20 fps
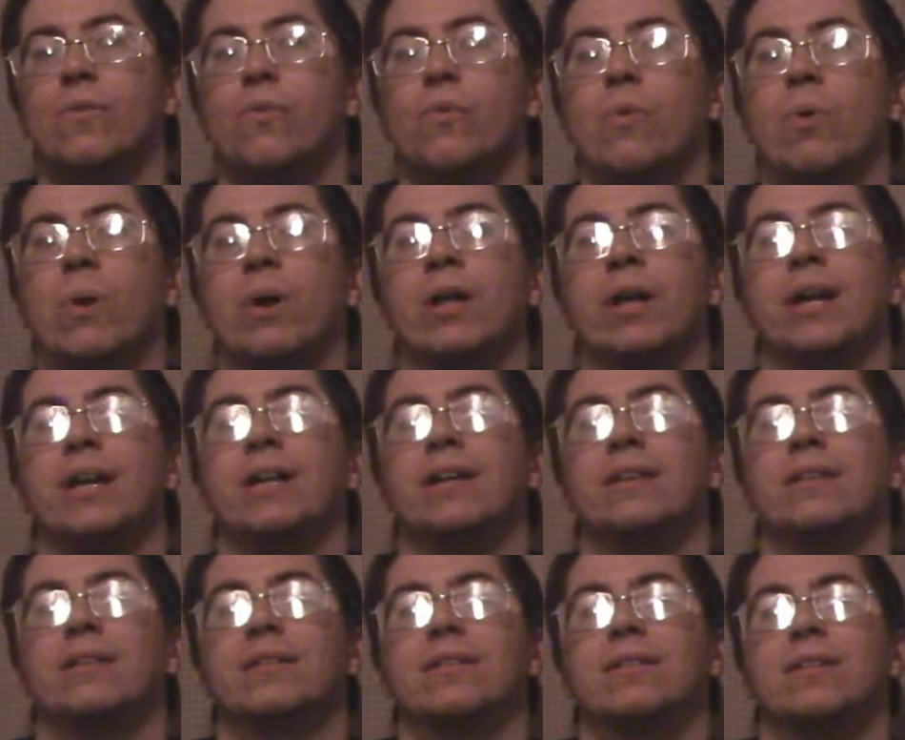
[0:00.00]
or like
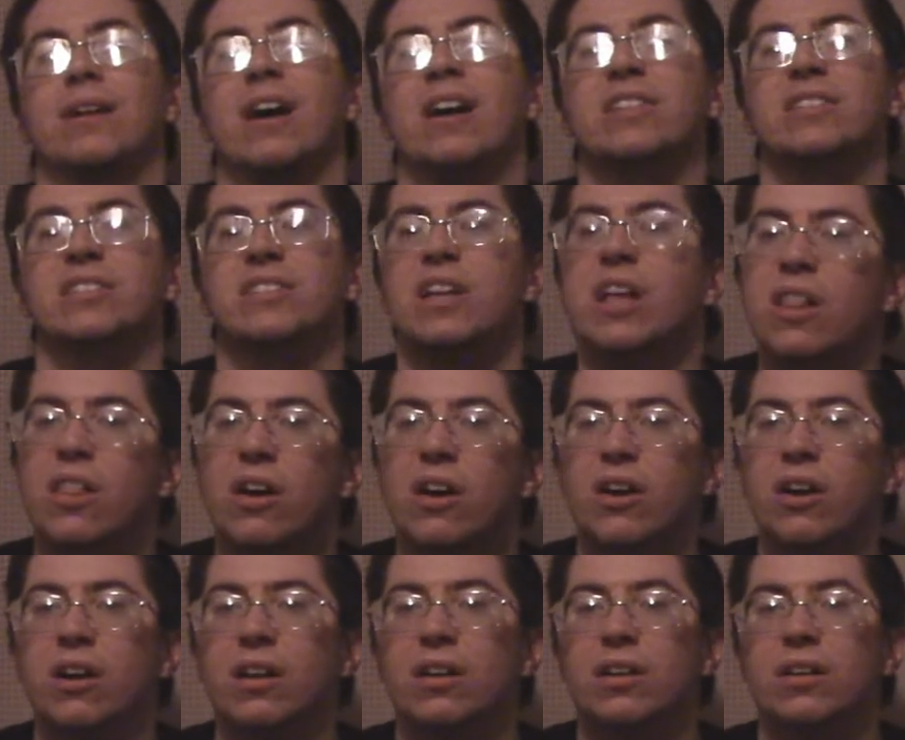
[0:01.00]

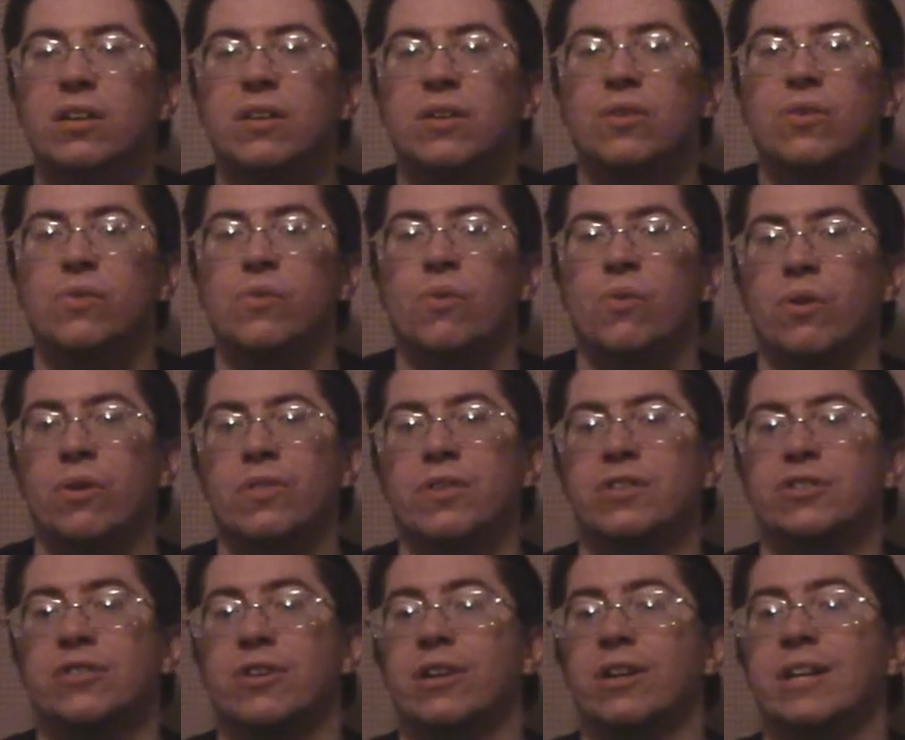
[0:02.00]
Godzilla, or
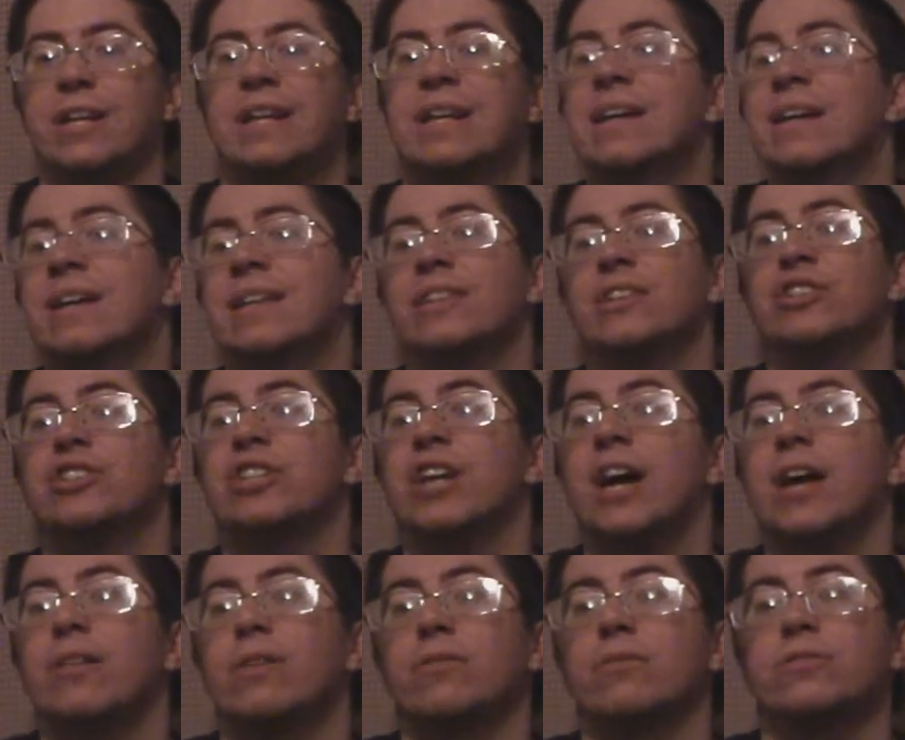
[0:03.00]
the shark in the
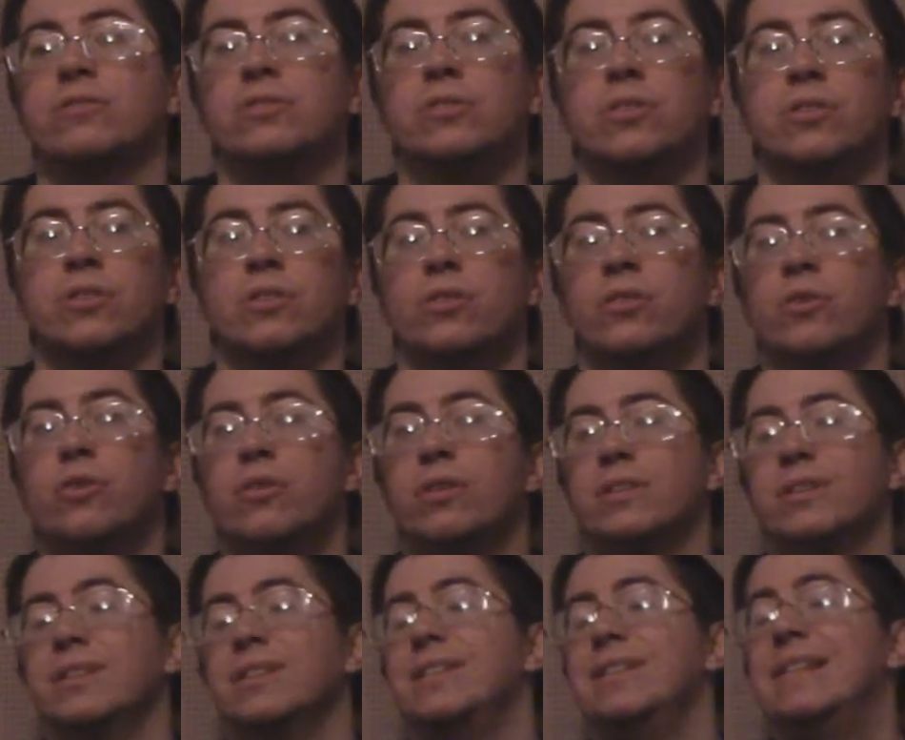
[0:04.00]
shallows
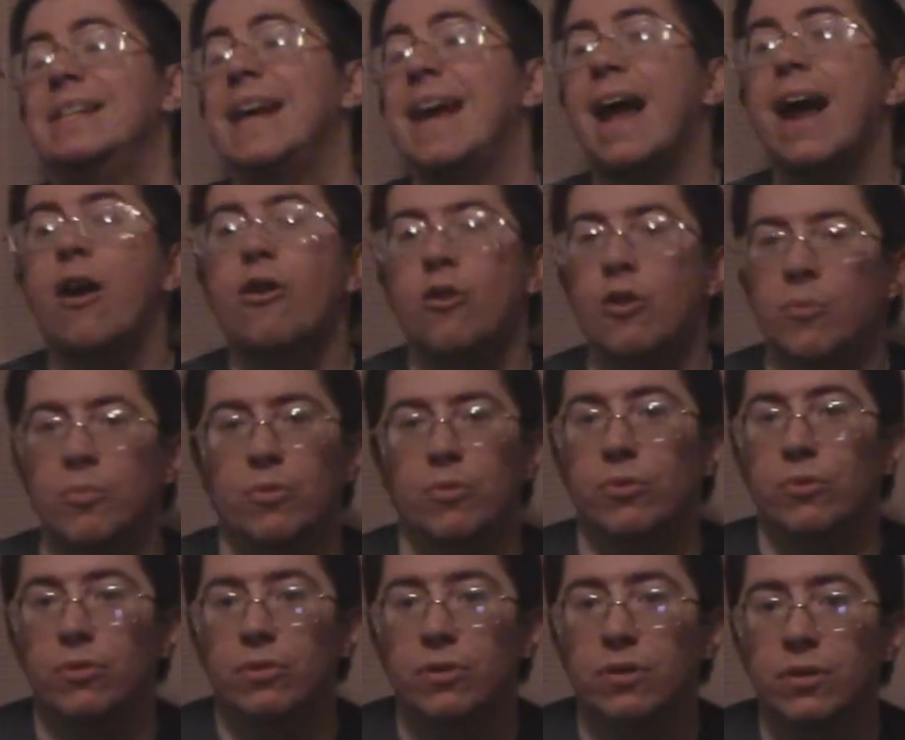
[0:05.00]
looked terrible.